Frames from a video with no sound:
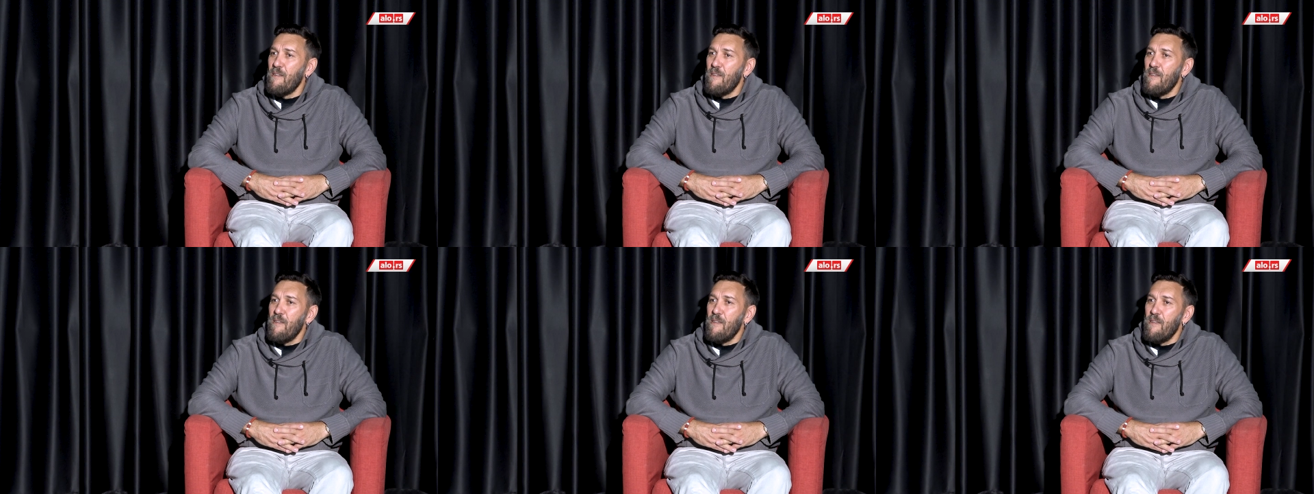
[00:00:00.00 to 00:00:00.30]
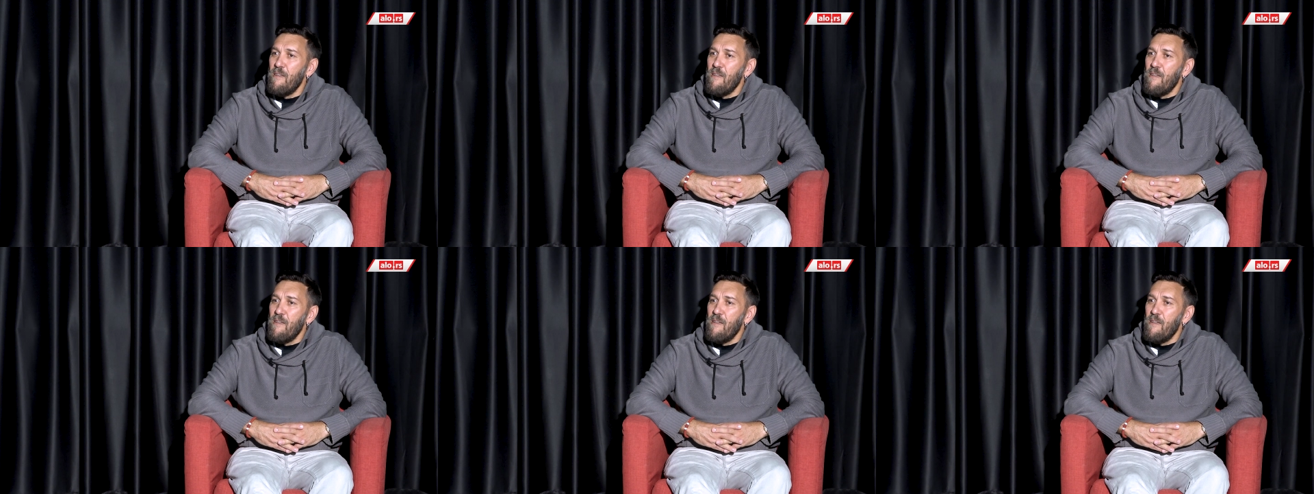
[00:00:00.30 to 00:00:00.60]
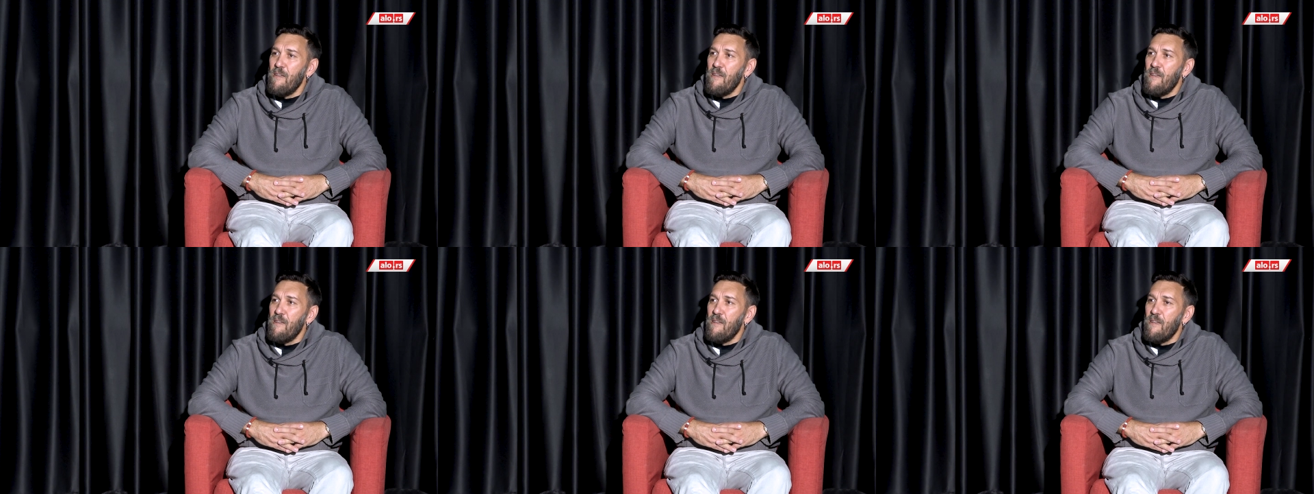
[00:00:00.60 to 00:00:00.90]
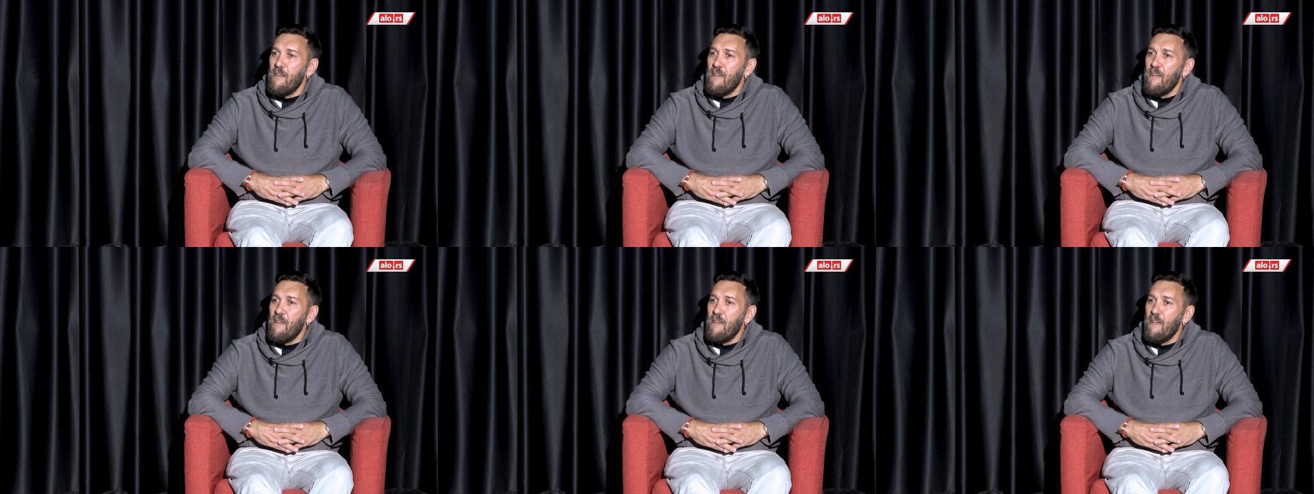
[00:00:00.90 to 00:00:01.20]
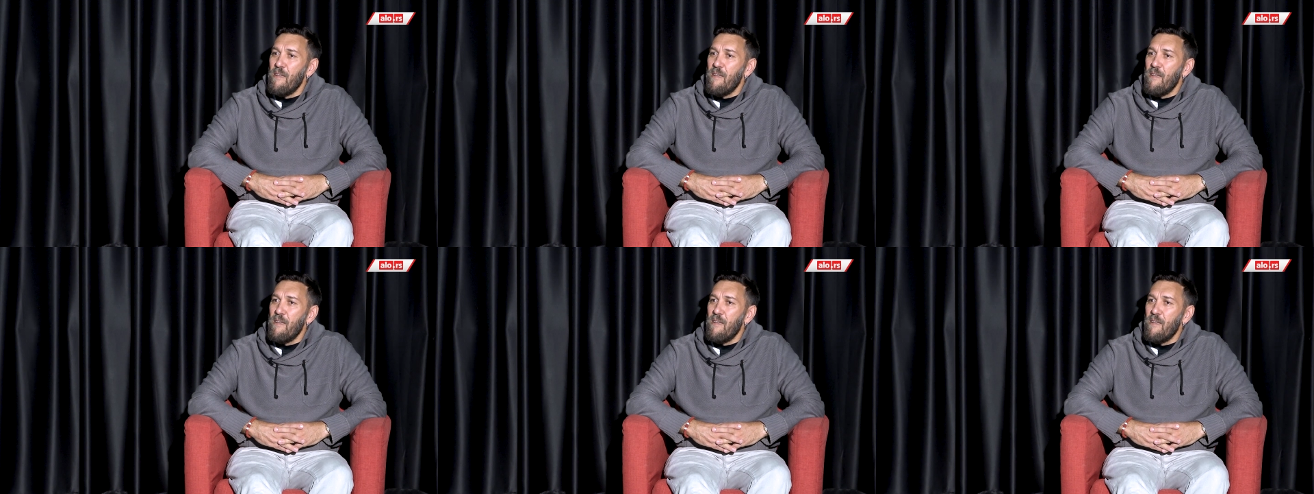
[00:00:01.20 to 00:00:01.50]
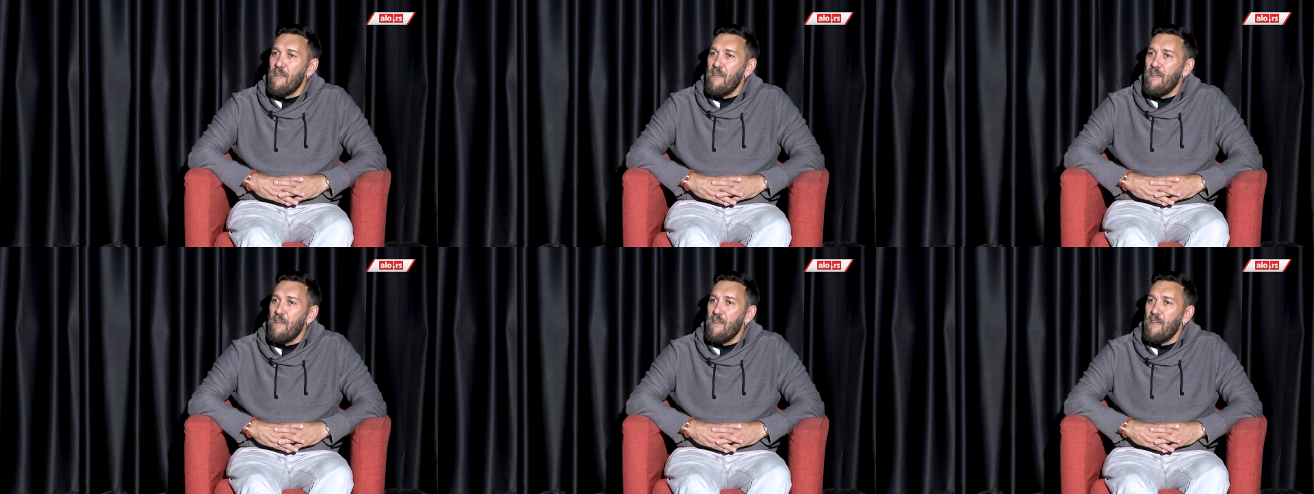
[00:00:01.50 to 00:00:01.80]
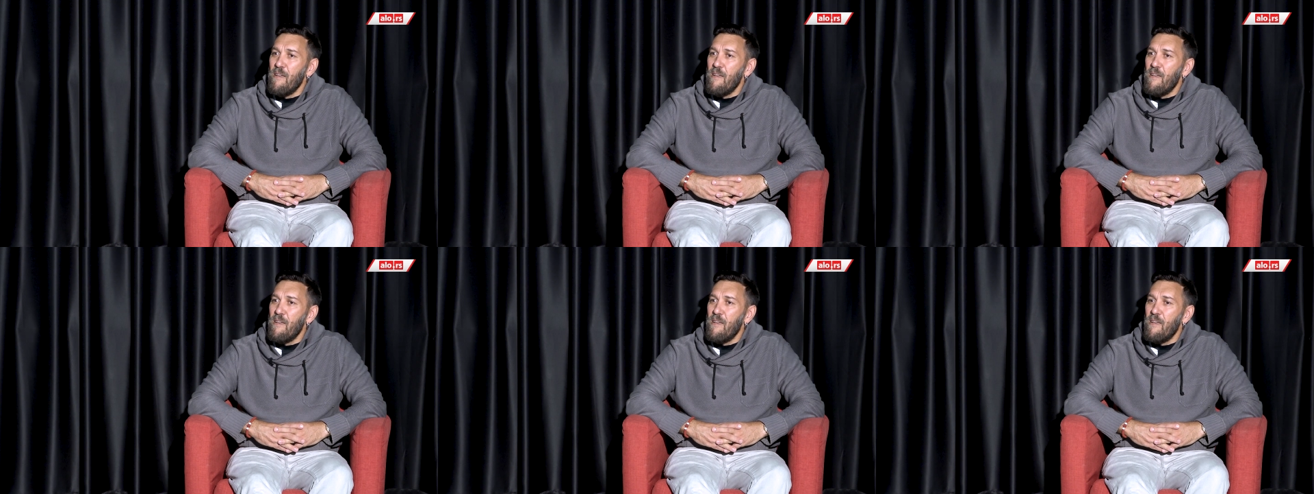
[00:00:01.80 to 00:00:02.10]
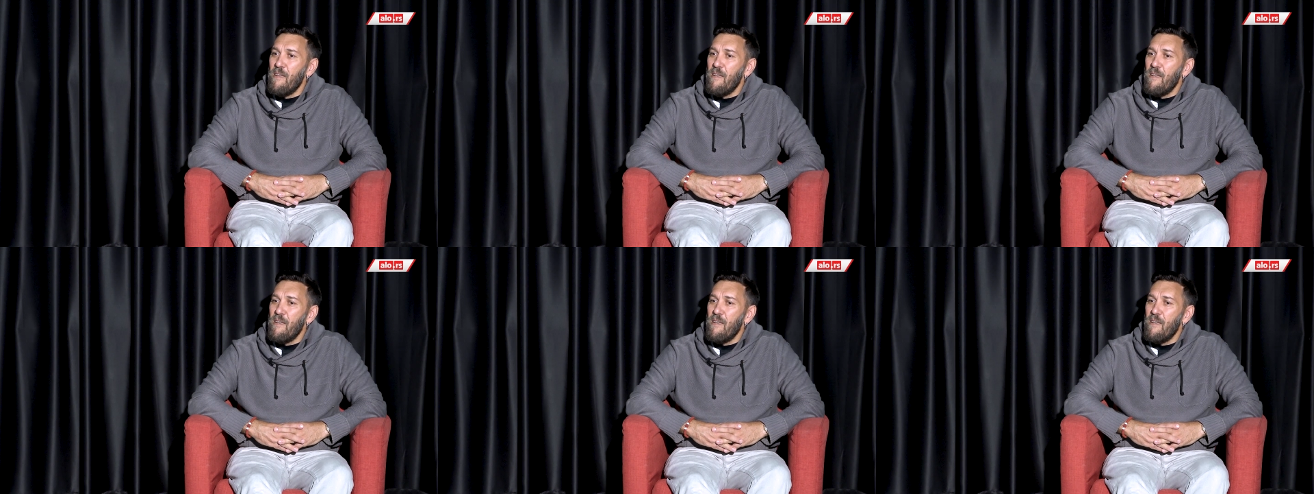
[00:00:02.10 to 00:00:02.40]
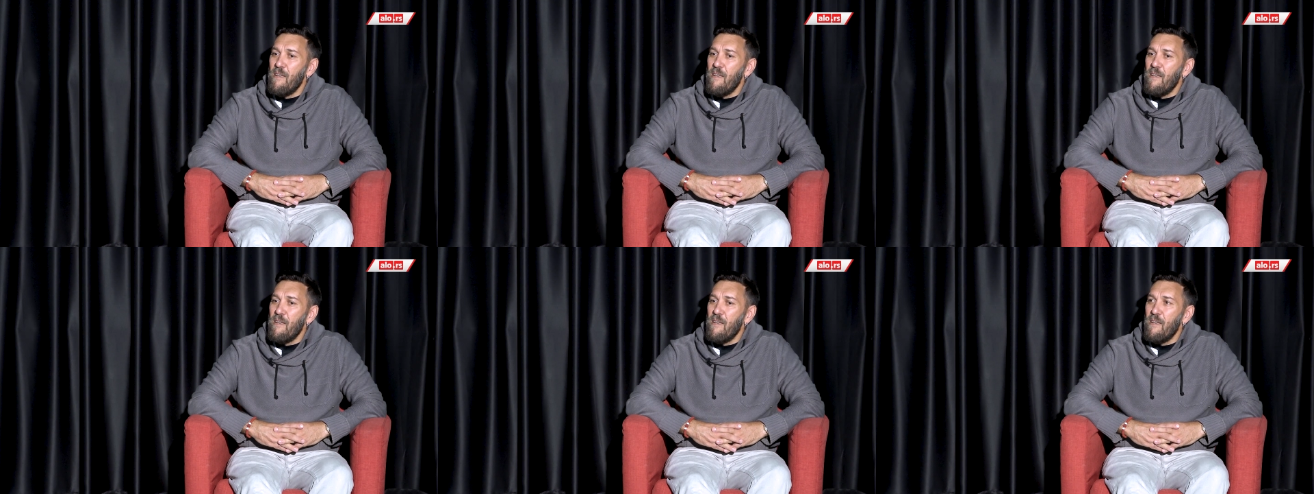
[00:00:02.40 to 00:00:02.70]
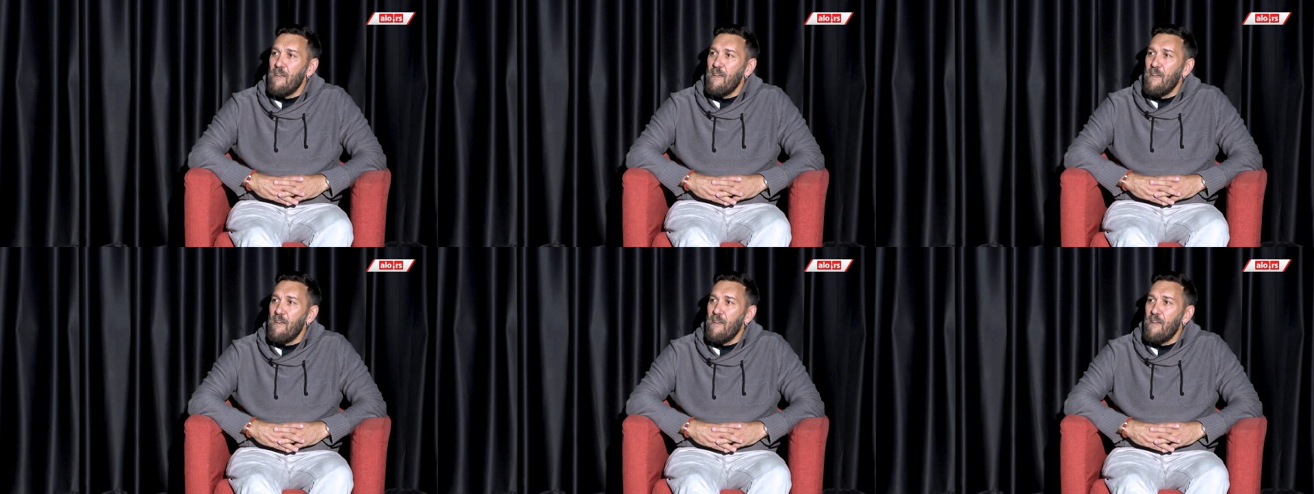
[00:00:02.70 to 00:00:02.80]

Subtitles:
(silence)